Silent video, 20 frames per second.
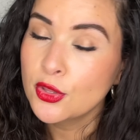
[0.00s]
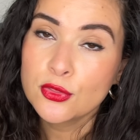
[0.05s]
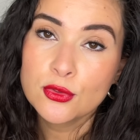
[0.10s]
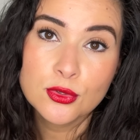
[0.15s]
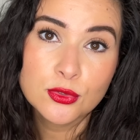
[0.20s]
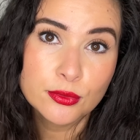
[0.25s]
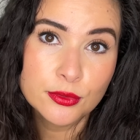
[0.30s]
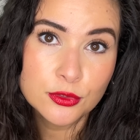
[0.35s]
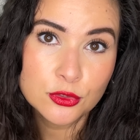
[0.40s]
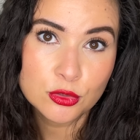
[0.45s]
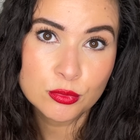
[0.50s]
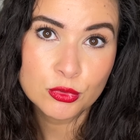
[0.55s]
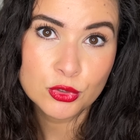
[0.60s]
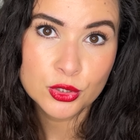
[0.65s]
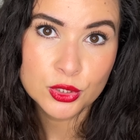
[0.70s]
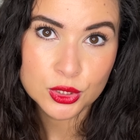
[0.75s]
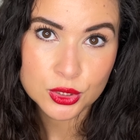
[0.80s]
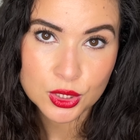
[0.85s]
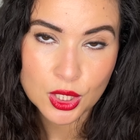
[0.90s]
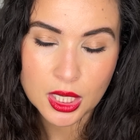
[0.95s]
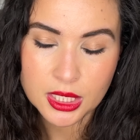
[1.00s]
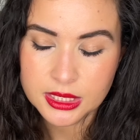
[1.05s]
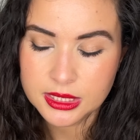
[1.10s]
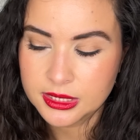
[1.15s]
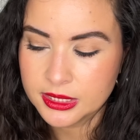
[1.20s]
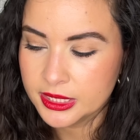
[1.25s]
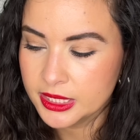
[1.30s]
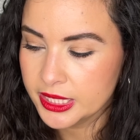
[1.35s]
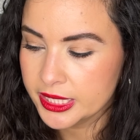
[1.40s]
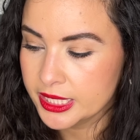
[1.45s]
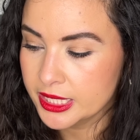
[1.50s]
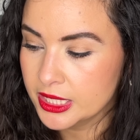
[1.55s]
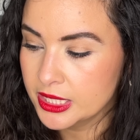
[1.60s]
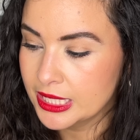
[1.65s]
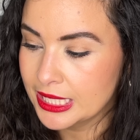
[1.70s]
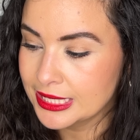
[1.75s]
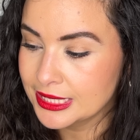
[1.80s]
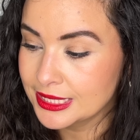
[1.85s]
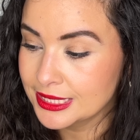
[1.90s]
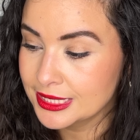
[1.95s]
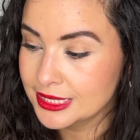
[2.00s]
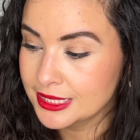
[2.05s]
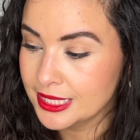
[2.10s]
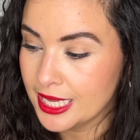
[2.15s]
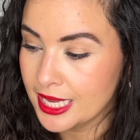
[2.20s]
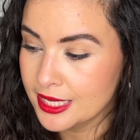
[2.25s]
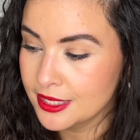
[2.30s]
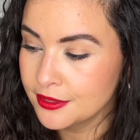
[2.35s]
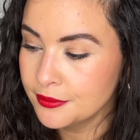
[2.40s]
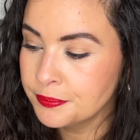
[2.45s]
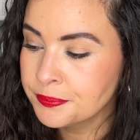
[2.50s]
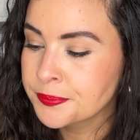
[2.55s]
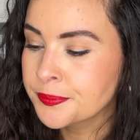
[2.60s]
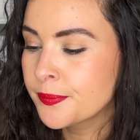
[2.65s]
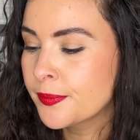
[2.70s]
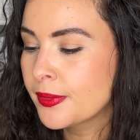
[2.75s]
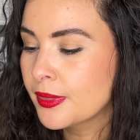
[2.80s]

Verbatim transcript: Those ones are more glossy, like a classic satin.